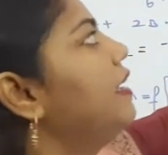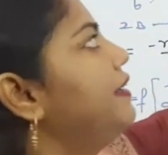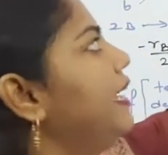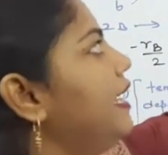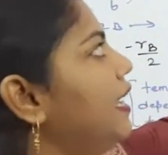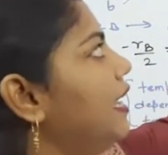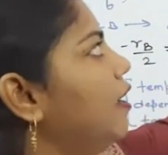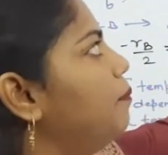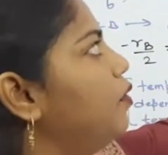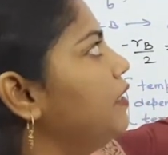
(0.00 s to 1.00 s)
Ka
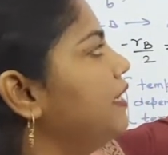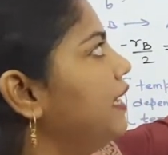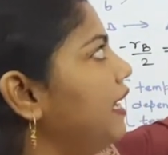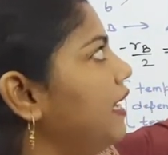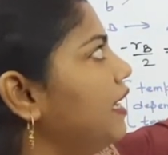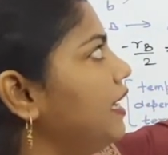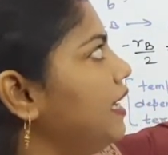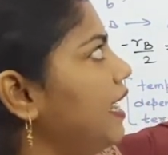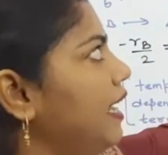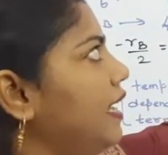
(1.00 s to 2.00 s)
upon Ka
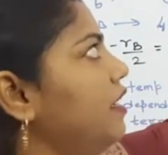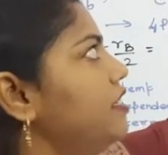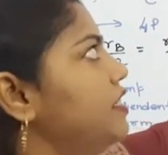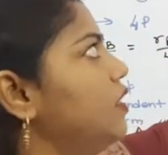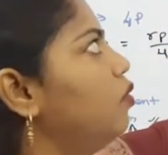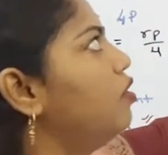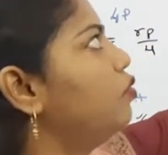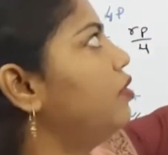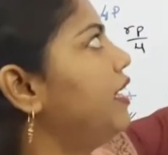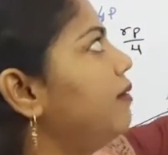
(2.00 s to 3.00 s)
is equal
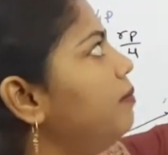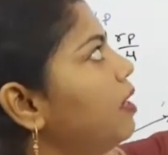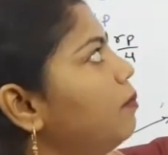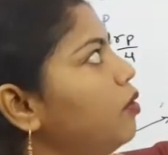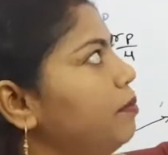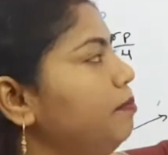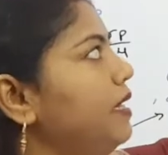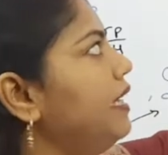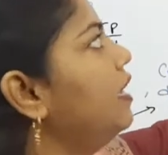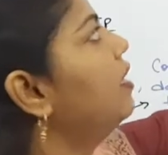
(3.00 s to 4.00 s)
to Kb upon
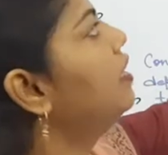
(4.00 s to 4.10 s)
B